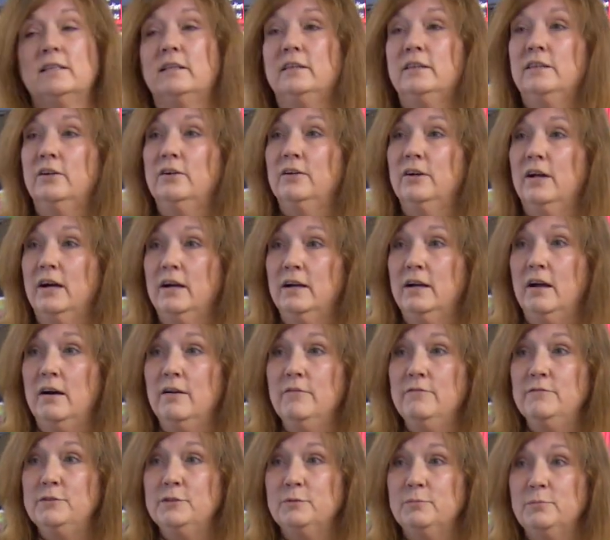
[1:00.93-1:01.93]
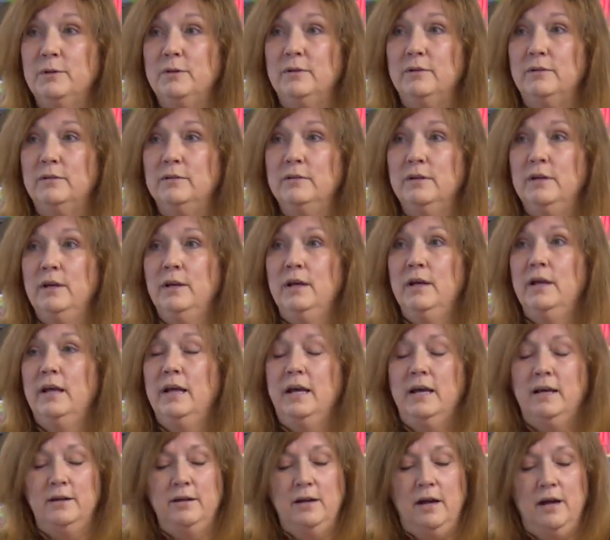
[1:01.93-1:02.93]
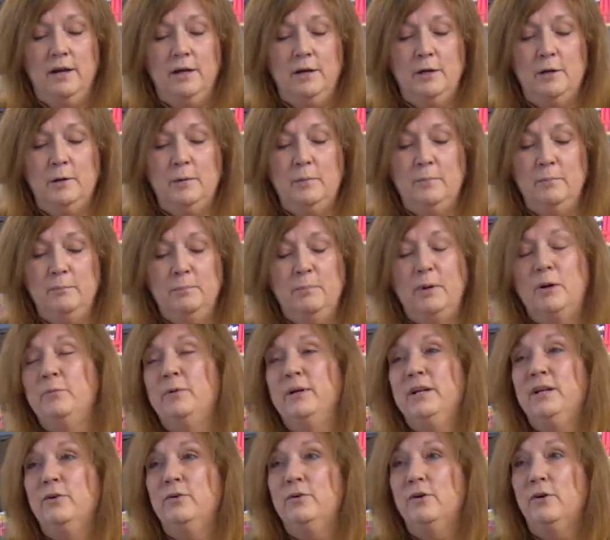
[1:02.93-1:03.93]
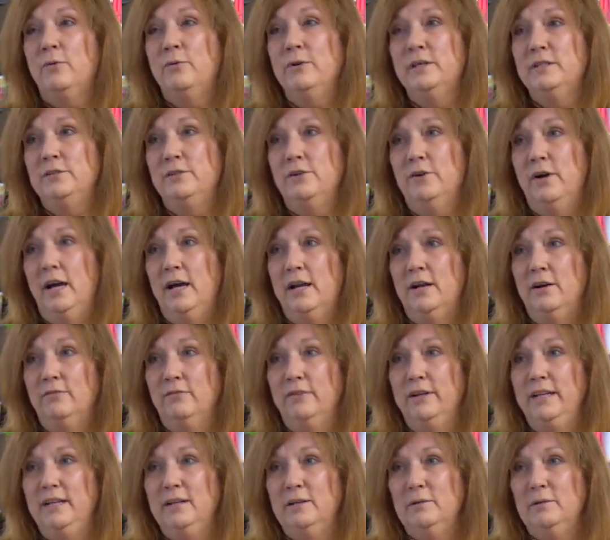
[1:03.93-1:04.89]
that they're not comfortable um, but we don't always know how to read